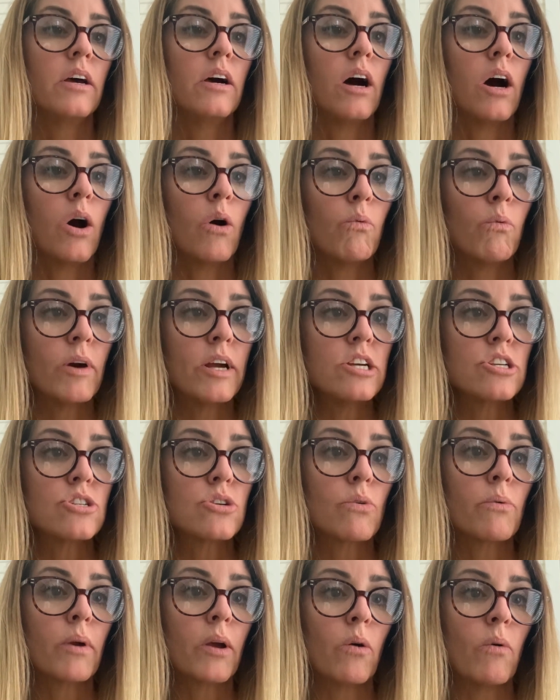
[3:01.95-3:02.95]
A wish or
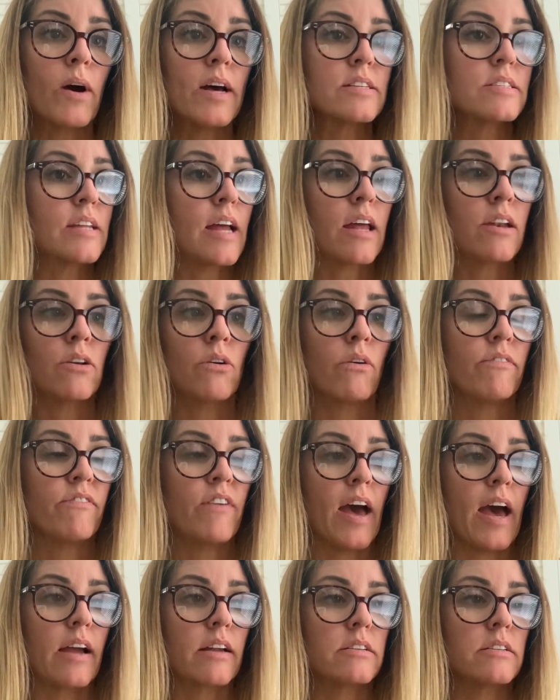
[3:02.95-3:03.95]
request had no
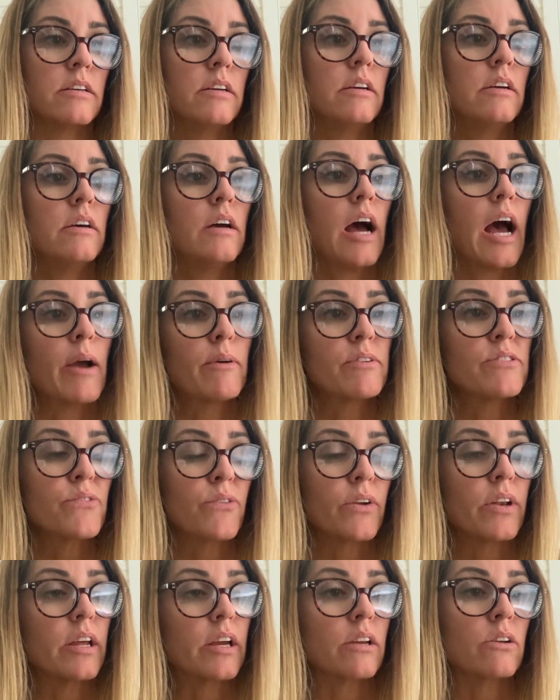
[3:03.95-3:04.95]
effect. I was
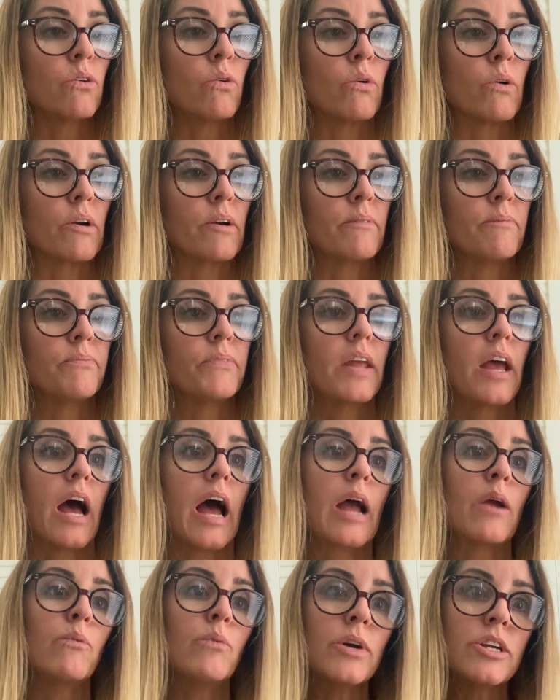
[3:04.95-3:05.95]
free to ignore.
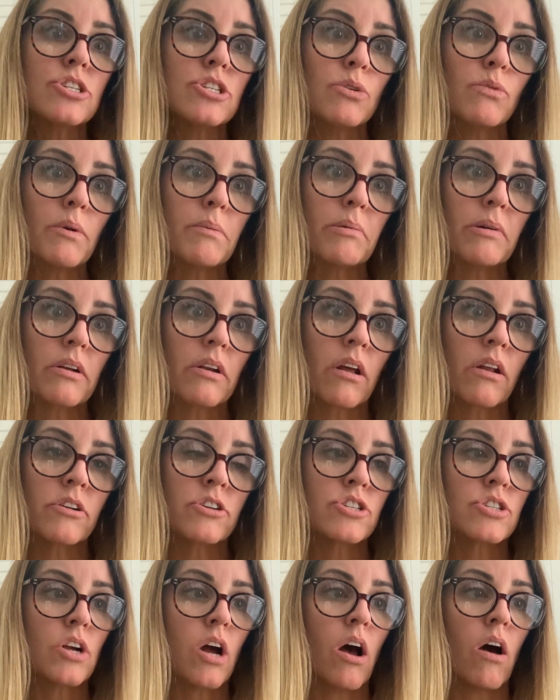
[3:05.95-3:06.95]
"I wish you would put on a
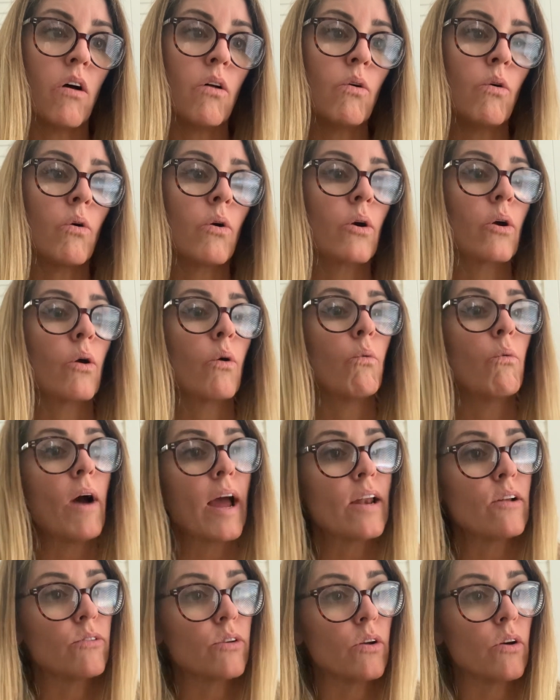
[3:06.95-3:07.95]
shawl," or
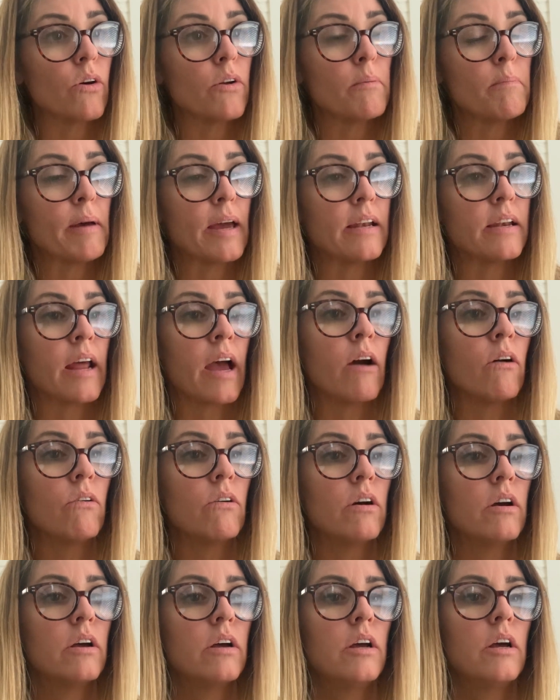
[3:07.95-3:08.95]
"Why don't you go to bed now?"
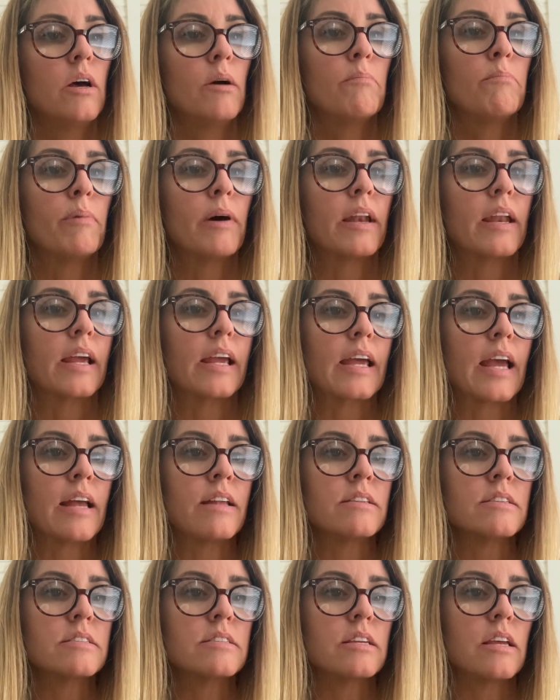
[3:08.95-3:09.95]
But
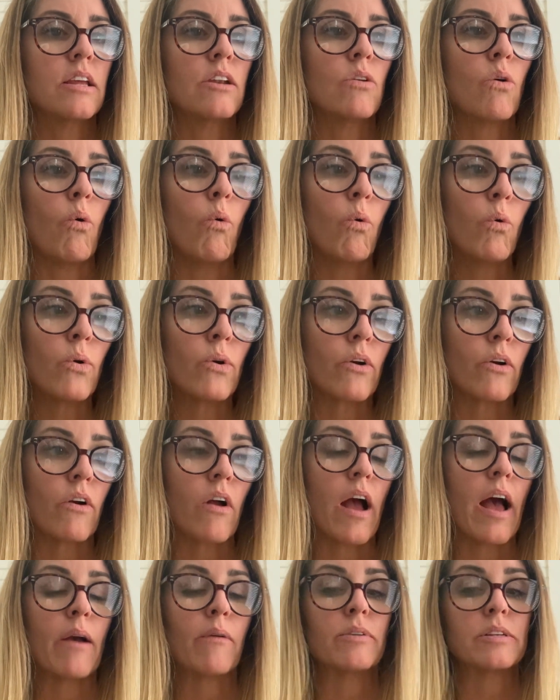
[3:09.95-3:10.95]
against an order,
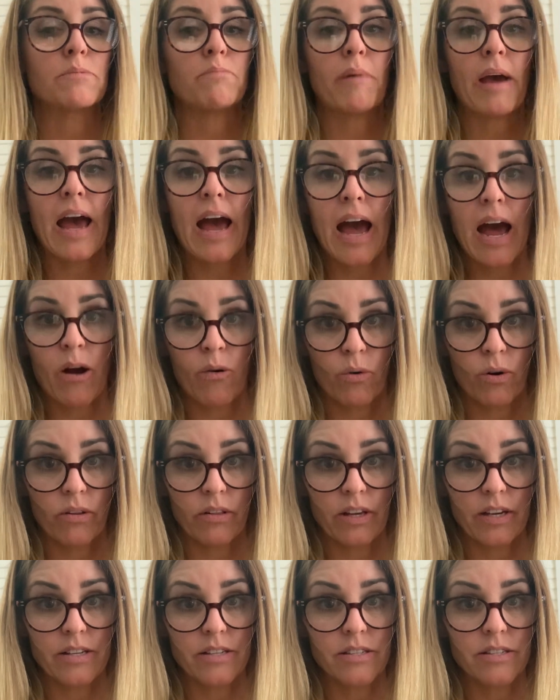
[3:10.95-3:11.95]
I was
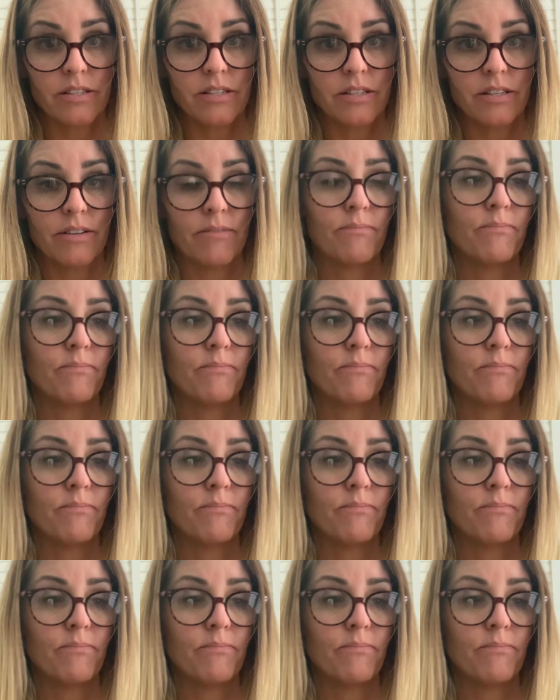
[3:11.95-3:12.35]
powerless.